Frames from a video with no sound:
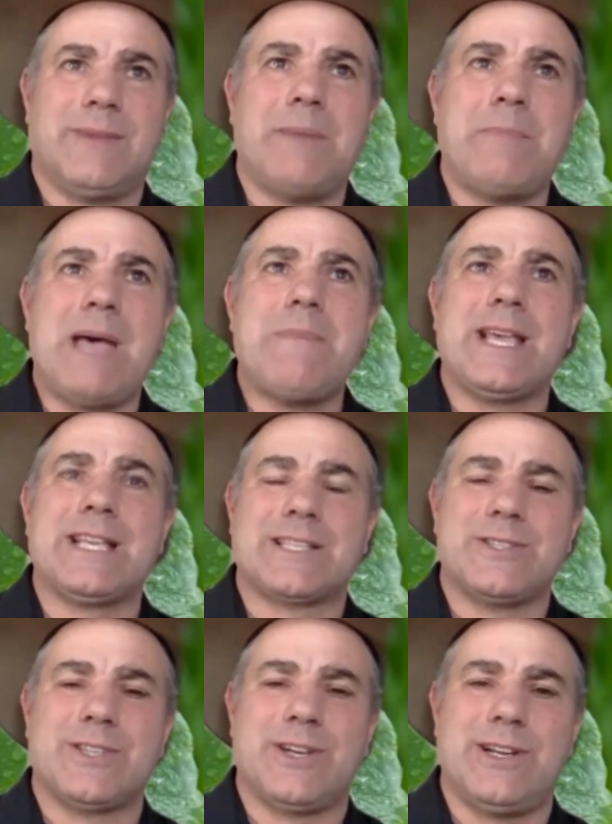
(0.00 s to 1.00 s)
My biggest
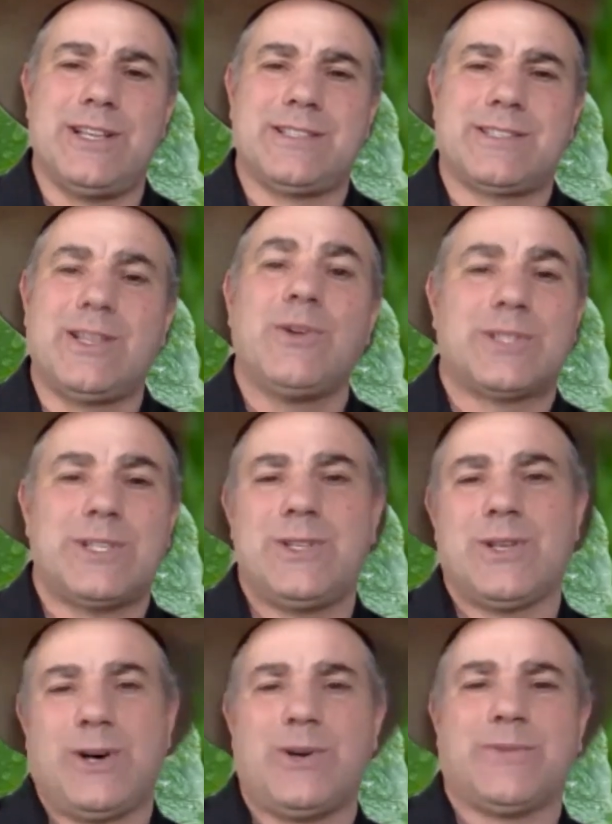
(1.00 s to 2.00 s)
concern is don't do
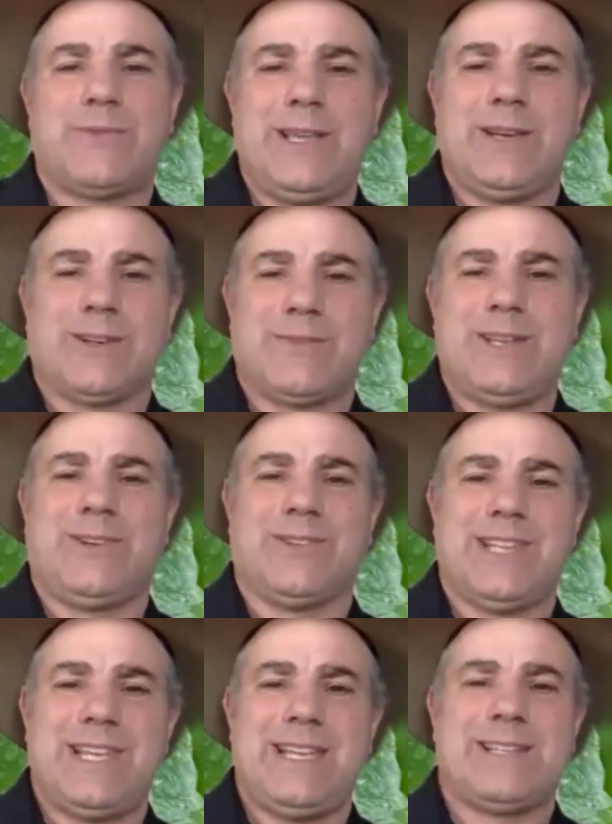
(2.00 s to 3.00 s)
the whole field if you
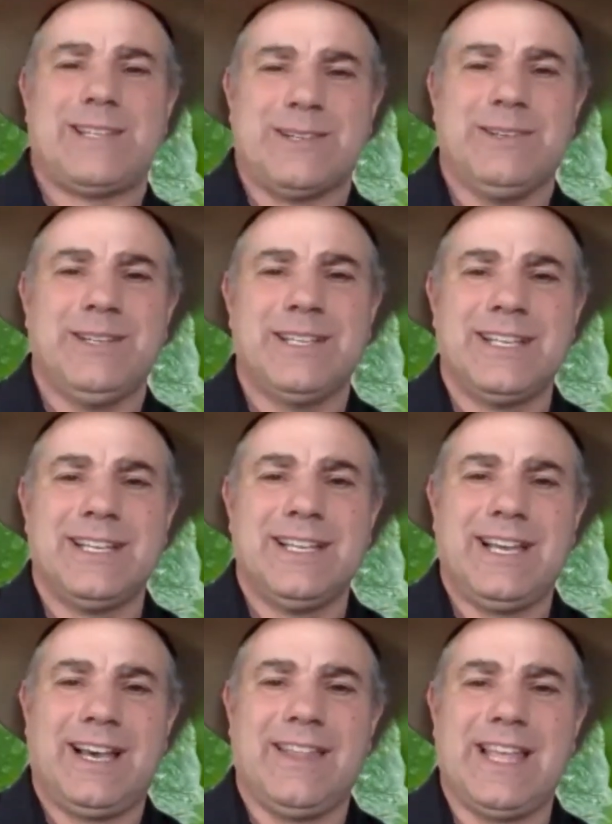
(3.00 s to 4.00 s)
don't need to.
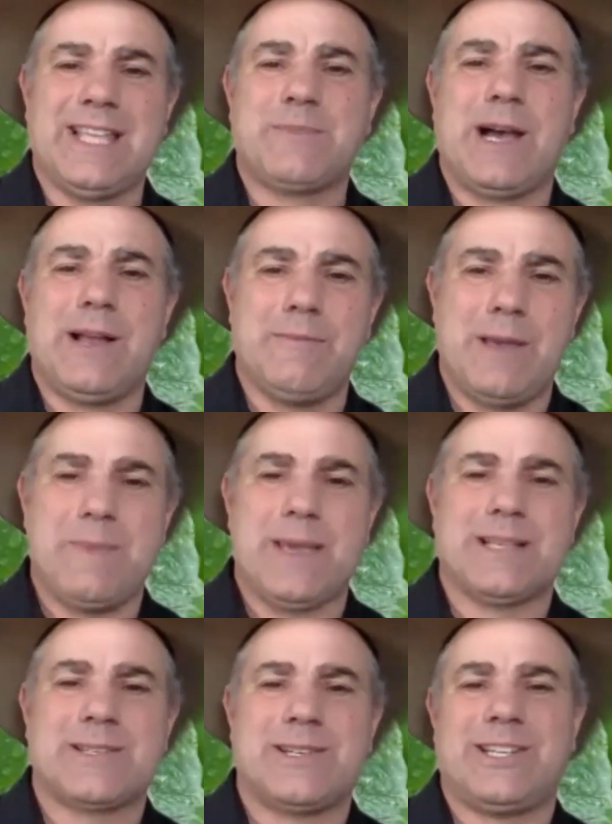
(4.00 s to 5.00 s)
That's probably my
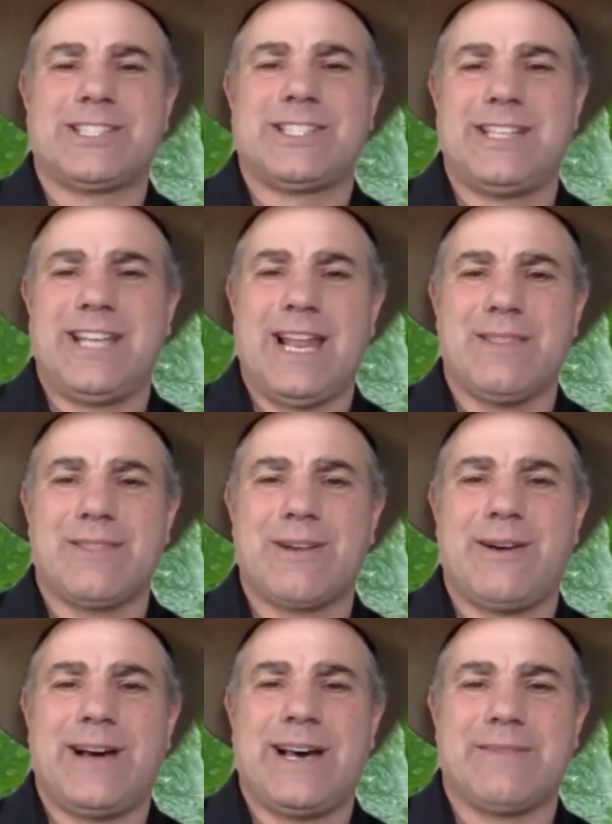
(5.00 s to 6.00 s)
biggest caution that I
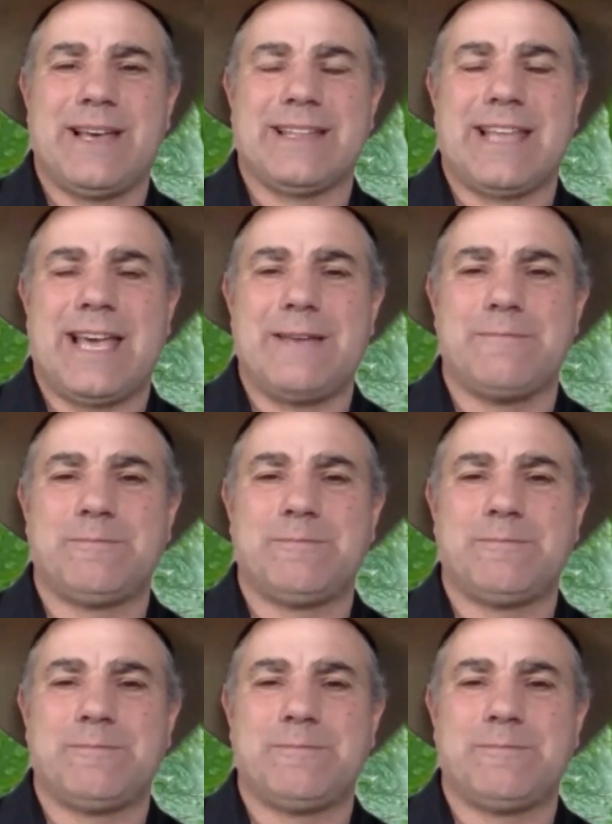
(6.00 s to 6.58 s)
throw out about that.